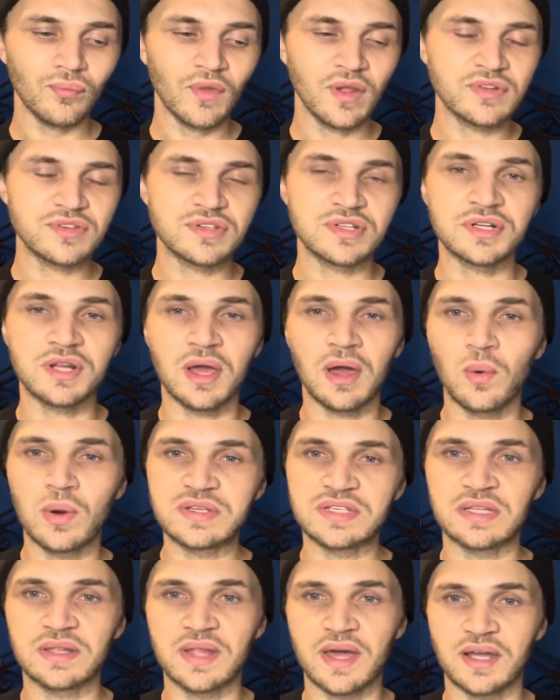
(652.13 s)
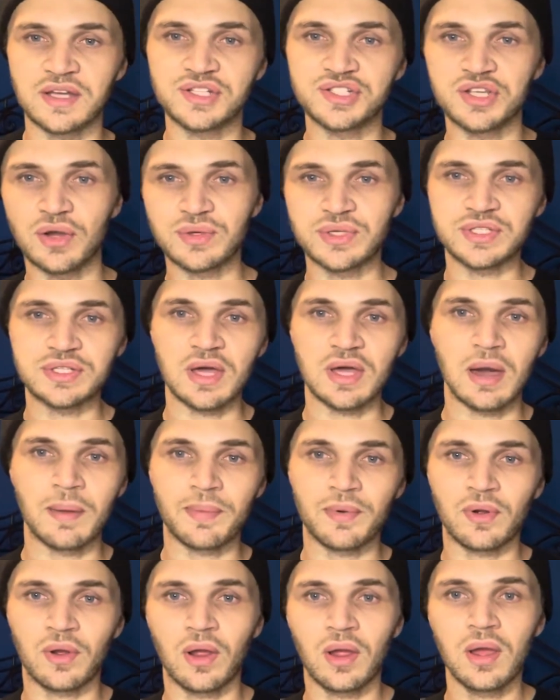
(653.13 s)
Janelle wasn't like a
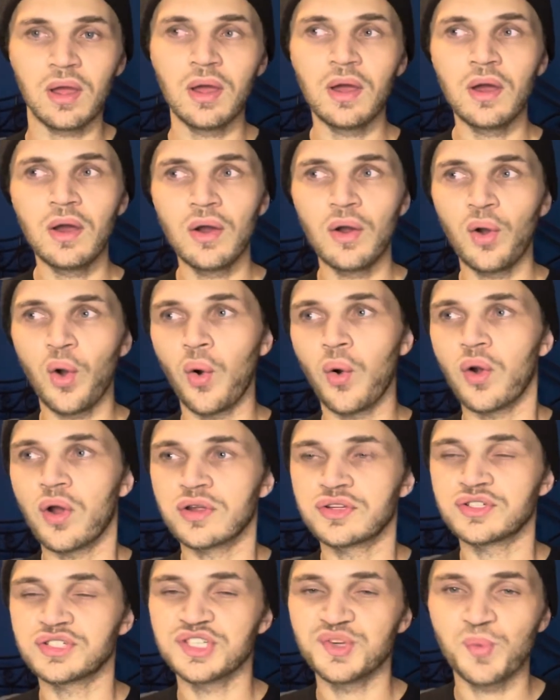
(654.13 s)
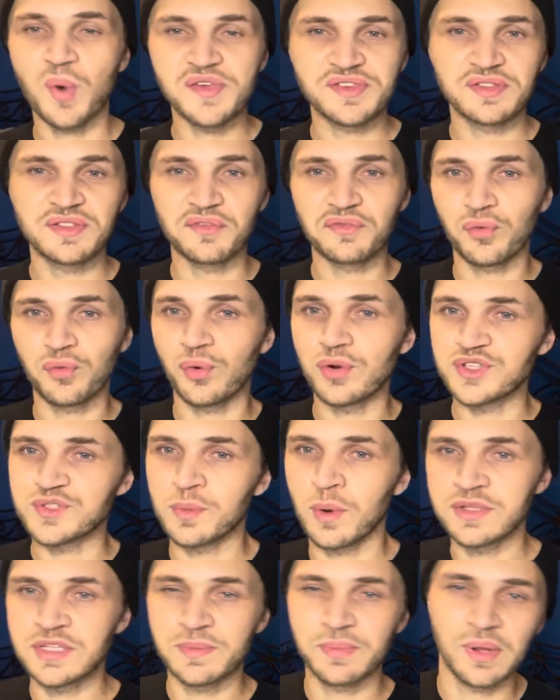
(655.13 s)
showstopper, or she wasn't the force
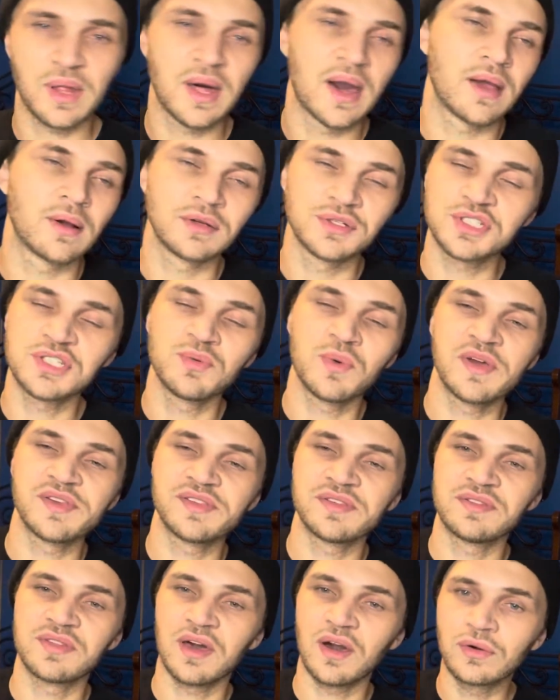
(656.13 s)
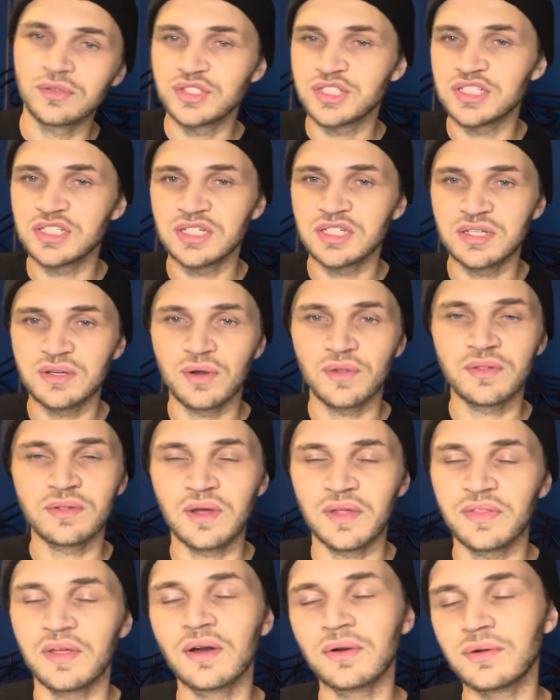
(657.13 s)
multiplier, or she wasn't the OG, or
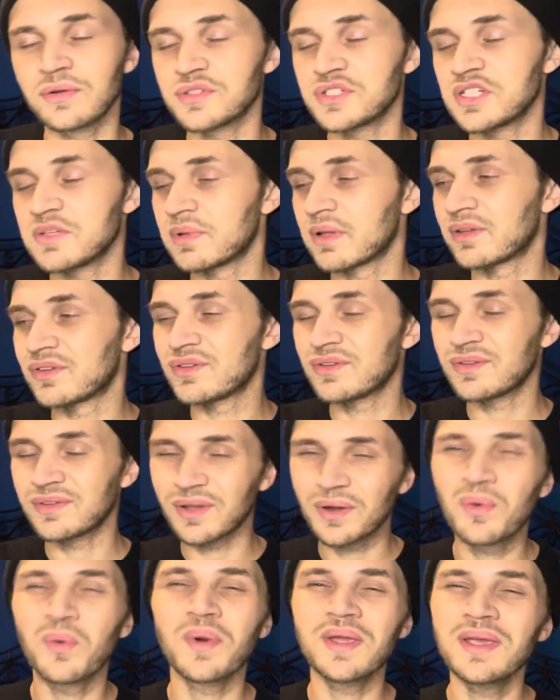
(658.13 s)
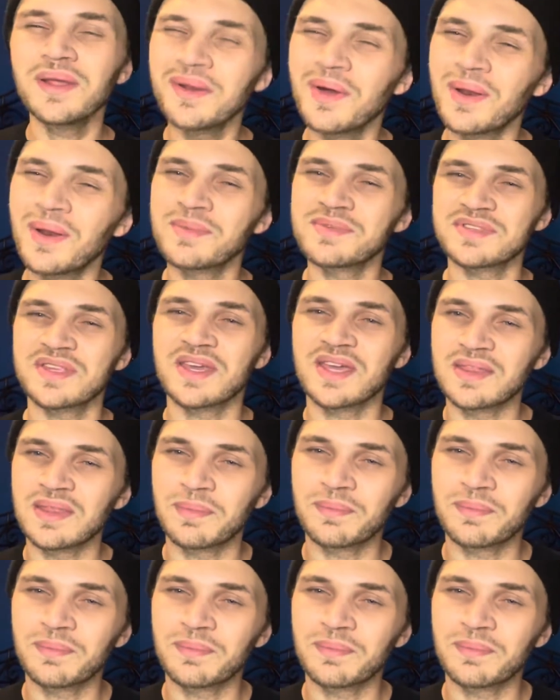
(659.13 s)
not the OG, but the queen, you know what I'm saying?